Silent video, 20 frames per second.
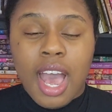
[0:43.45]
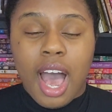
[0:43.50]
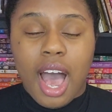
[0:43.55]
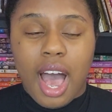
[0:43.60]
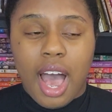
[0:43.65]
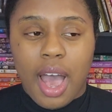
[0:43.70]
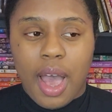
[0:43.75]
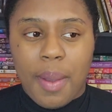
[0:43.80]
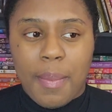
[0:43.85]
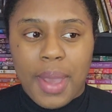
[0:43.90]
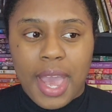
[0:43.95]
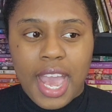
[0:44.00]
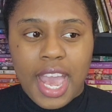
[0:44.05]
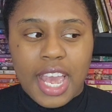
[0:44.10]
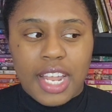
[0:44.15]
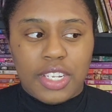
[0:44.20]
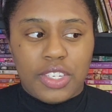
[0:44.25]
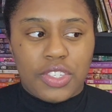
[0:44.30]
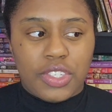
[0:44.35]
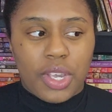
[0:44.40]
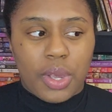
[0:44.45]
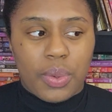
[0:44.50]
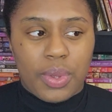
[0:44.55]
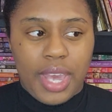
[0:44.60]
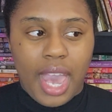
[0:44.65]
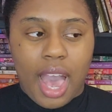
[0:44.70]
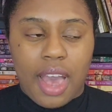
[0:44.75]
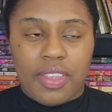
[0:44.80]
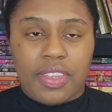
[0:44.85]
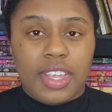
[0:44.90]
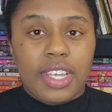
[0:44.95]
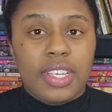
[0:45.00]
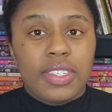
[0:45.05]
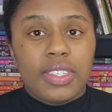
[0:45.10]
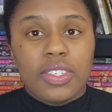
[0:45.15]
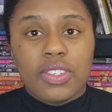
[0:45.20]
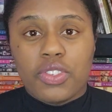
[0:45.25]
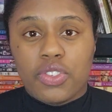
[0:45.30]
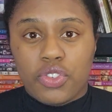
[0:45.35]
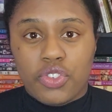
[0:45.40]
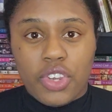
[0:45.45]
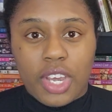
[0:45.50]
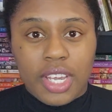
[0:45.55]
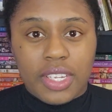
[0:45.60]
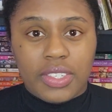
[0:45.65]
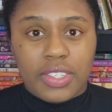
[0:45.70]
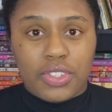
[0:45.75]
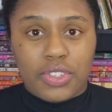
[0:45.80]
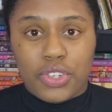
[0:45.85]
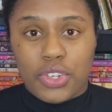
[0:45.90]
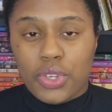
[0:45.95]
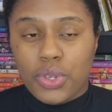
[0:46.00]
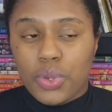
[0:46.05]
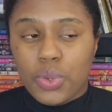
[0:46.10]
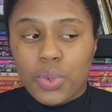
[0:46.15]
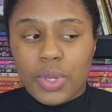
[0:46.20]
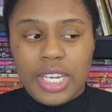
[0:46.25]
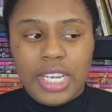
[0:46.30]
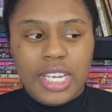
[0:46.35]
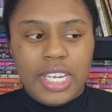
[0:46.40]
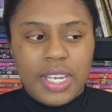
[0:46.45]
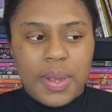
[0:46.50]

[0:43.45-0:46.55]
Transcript: And so, yeah, this is just to